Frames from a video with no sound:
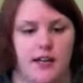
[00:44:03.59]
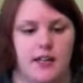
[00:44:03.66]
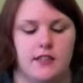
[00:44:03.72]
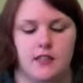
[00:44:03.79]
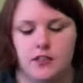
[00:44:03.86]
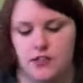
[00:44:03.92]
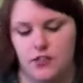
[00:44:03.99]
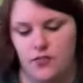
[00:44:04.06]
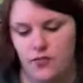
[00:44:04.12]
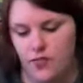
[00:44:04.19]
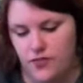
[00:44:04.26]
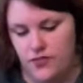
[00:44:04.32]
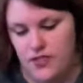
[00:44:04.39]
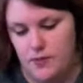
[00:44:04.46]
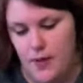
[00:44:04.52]
There's
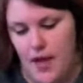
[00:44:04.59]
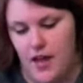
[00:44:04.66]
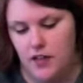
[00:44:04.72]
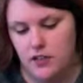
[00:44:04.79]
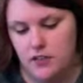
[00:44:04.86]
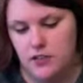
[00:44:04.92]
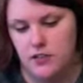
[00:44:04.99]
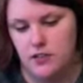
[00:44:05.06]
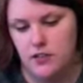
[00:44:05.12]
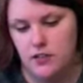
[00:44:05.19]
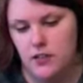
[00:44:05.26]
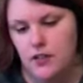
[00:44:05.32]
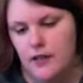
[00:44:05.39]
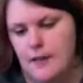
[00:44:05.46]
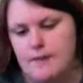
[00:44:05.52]
50 patterns.
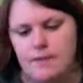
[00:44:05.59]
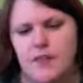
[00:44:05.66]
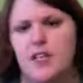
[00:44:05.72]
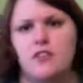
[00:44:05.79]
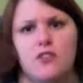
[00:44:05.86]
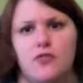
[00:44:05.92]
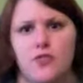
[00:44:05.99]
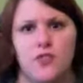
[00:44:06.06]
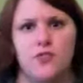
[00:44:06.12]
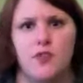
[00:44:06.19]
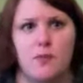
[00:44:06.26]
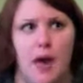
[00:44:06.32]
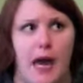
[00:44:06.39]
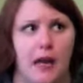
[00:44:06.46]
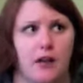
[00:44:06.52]
So 50
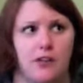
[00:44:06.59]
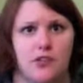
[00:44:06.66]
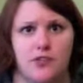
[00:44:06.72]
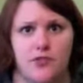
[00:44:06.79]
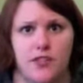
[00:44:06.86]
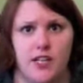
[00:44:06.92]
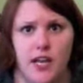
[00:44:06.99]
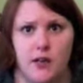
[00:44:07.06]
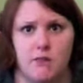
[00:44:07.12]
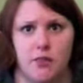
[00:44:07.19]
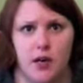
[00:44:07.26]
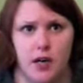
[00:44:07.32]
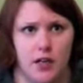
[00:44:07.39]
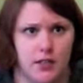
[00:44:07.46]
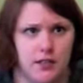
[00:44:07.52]
patterns for
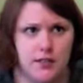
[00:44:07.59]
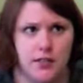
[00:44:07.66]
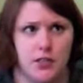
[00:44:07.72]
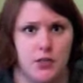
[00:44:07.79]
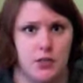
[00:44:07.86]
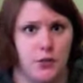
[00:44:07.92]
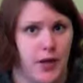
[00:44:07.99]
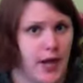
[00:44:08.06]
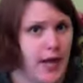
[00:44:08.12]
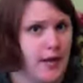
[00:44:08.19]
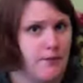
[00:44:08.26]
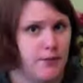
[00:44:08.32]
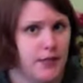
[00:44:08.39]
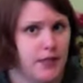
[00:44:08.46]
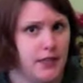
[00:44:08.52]
$10, you
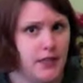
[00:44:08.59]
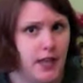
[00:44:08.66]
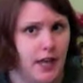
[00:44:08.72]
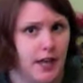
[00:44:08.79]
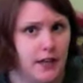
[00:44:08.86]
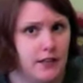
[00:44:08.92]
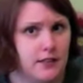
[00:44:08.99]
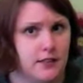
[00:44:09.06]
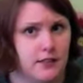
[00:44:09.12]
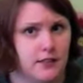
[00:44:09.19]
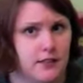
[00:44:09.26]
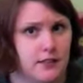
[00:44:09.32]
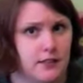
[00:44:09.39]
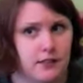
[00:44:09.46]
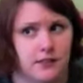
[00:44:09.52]
can't beat that.
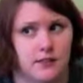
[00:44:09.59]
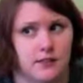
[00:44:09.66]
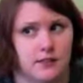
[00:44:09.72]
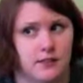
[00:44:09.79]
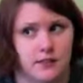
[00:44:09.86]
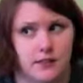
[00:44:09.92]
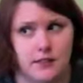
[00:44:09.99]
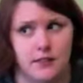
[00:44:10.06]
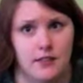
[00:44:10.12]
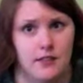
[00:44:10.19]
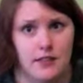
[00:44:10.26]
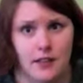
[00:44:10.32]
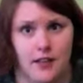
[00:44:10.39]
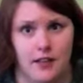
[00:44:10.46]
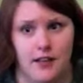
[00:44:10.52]

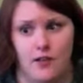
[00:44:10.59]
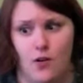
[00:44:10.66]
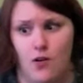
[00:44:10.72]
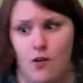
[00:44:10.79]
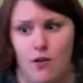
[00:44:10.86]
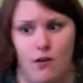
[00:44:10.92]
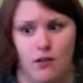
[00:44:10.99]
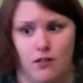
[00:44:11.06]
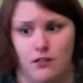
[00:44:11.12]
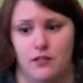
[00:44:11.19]
Not at all.